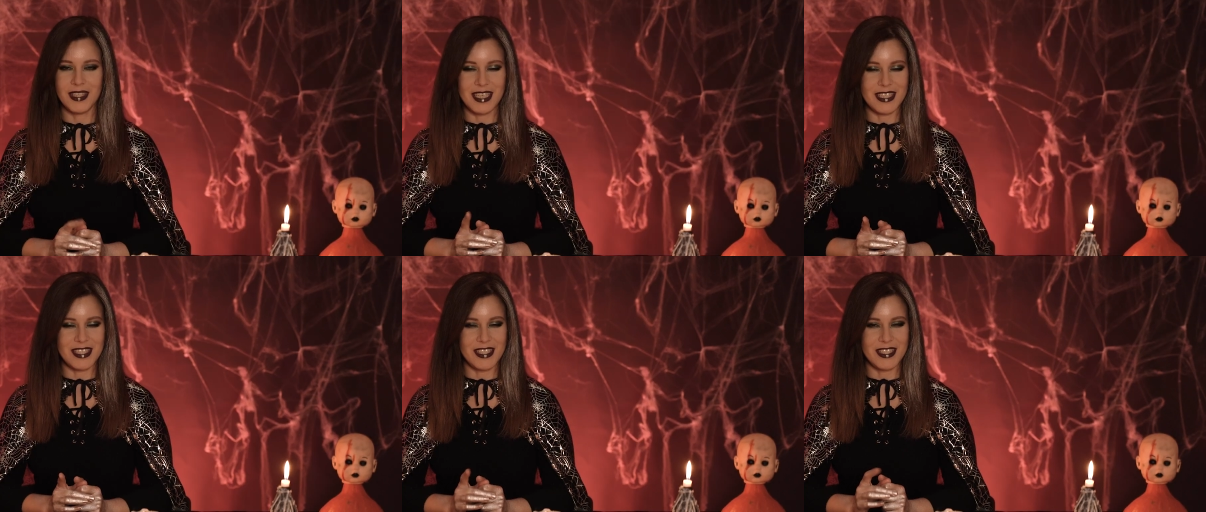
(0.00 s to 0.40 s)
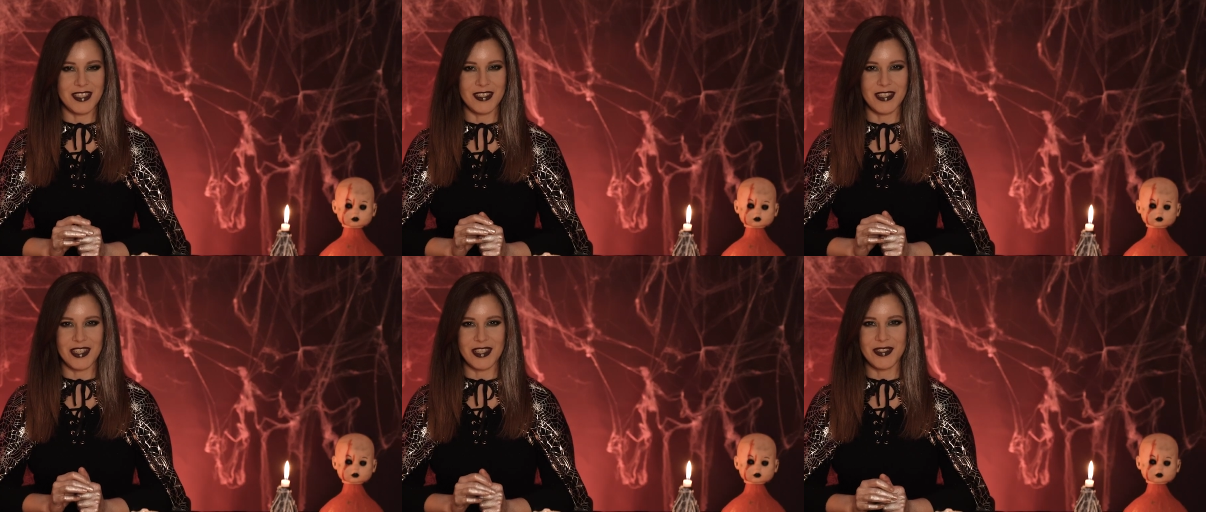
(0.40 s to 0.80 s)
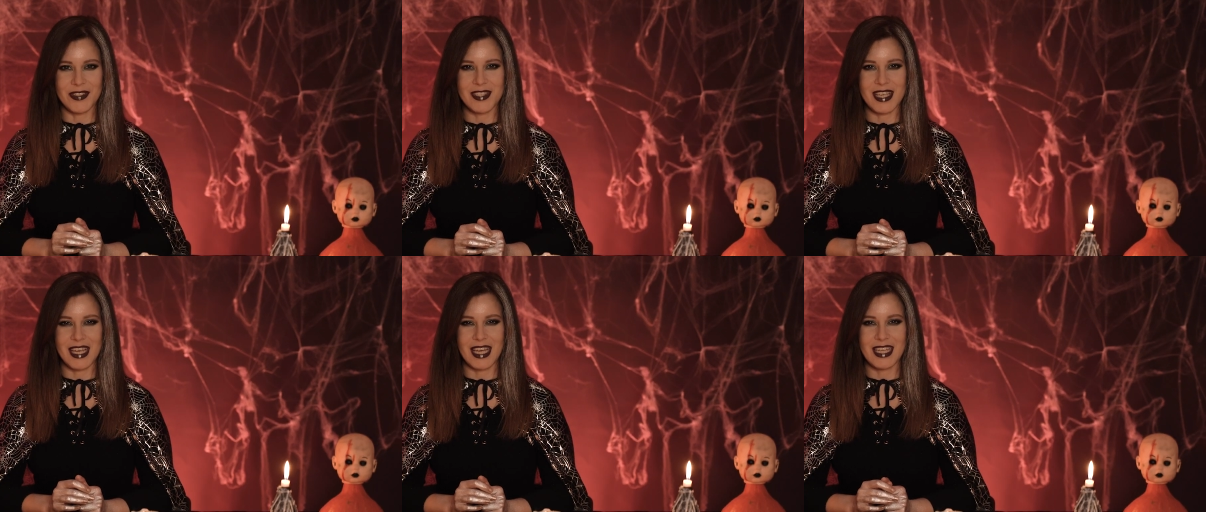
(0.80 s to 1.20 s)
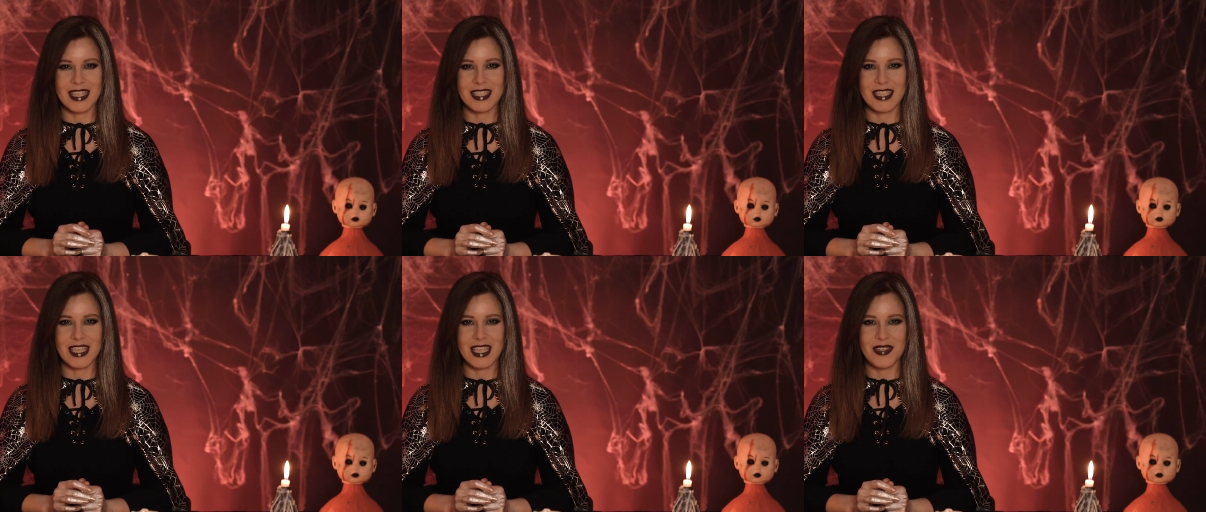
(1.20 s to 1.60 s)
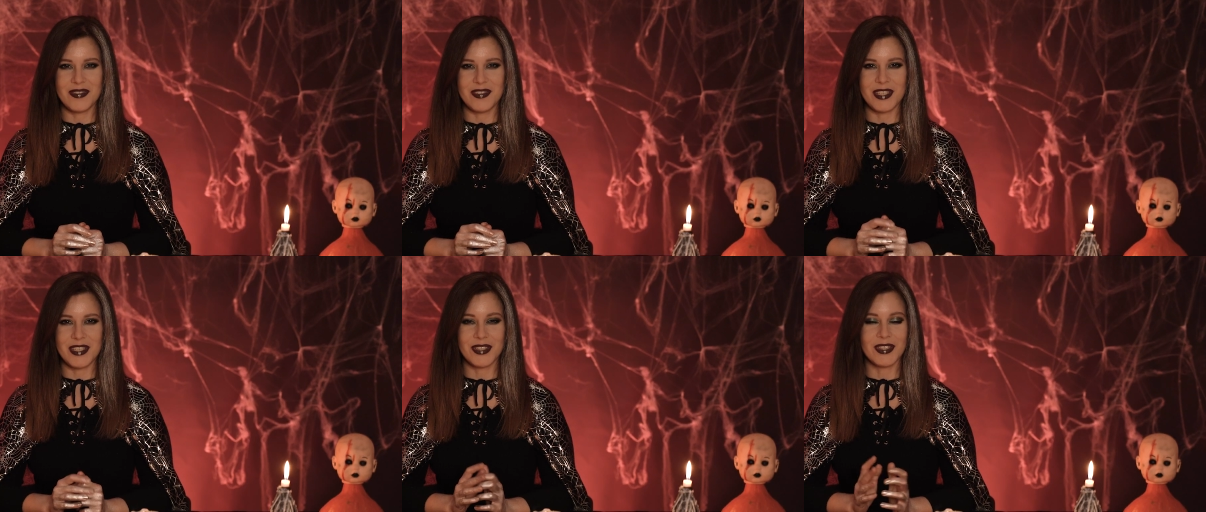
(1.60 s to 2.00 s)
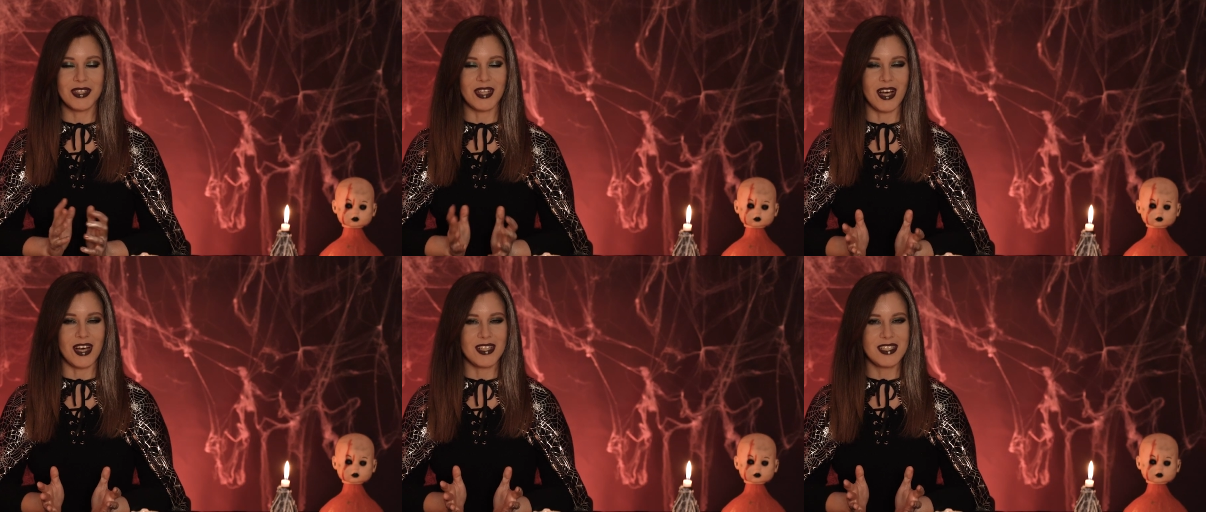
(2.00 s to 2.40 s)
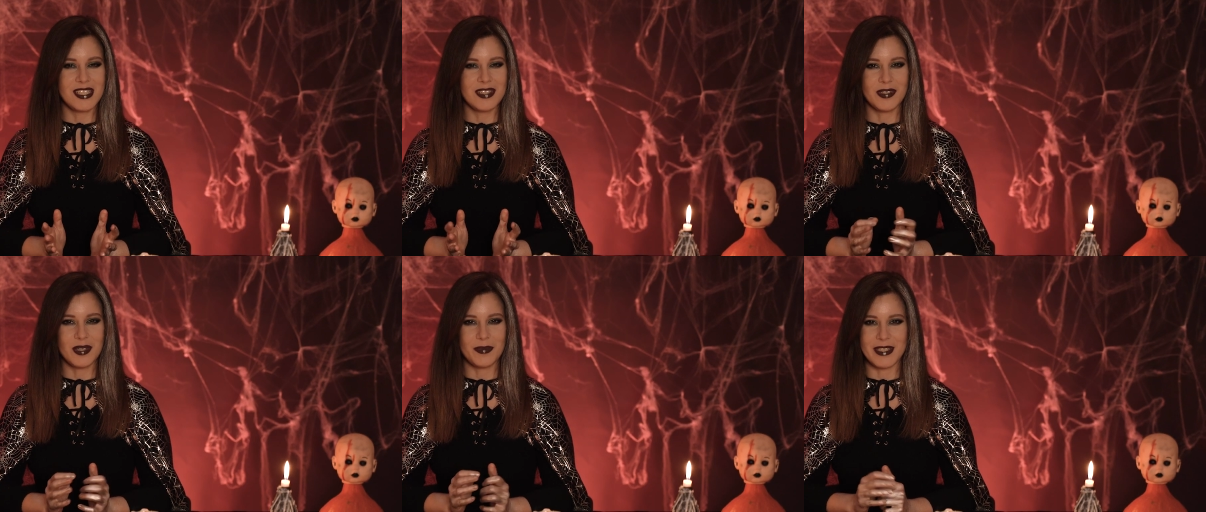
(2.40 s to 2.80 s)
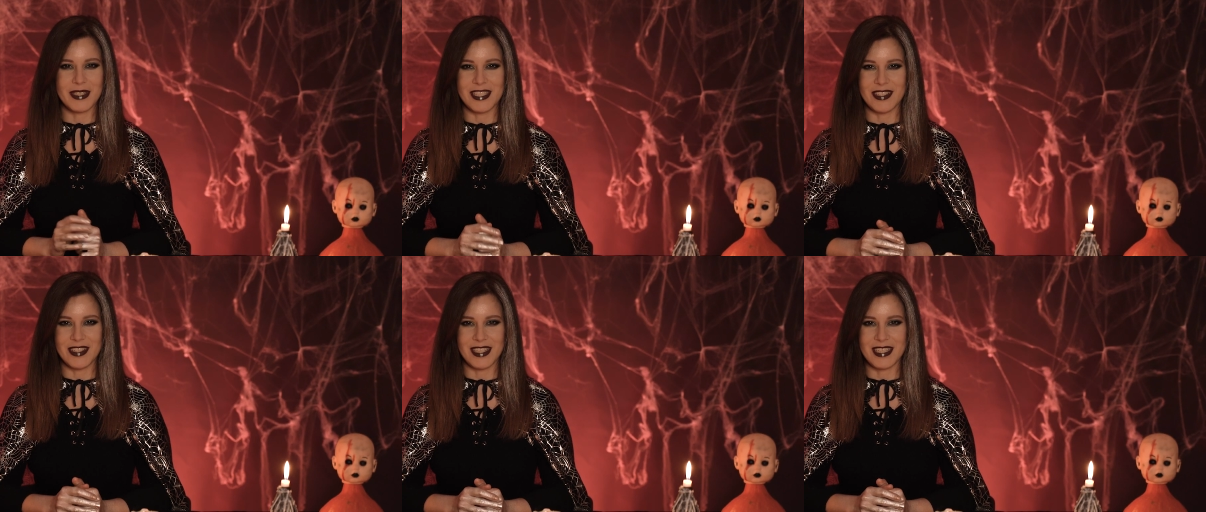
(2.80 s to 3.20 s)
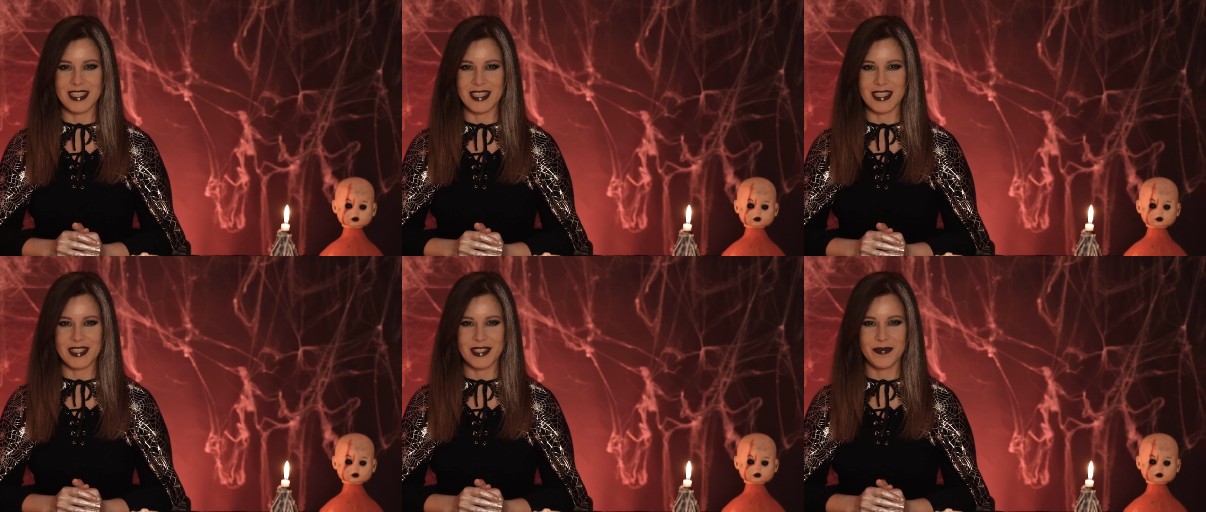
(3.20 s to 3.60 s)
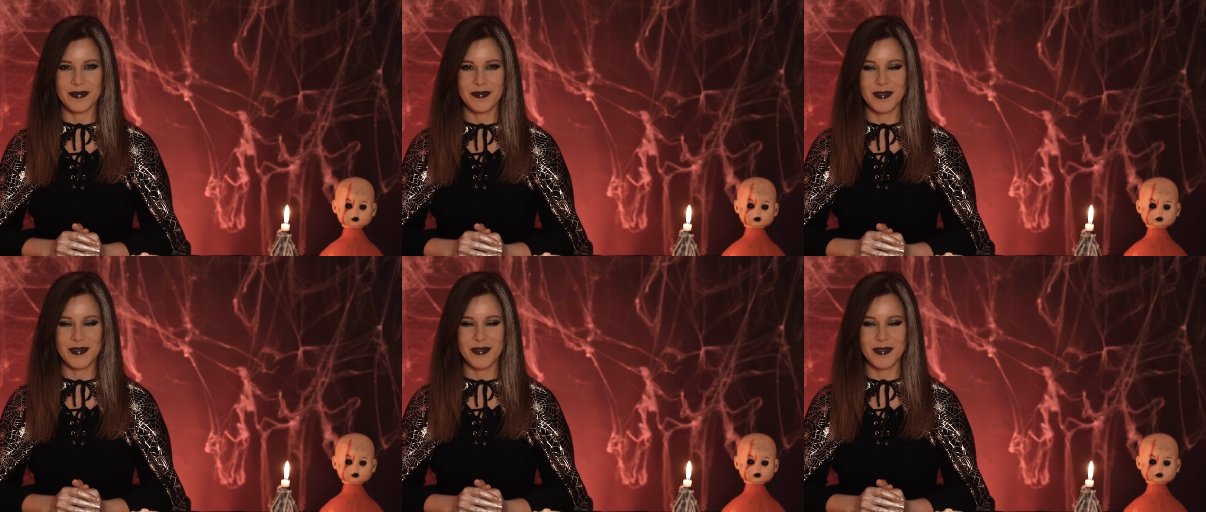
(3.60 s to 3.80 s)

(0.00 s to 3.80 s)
Speaker 1: Easy to use and gives you lots of opportunities.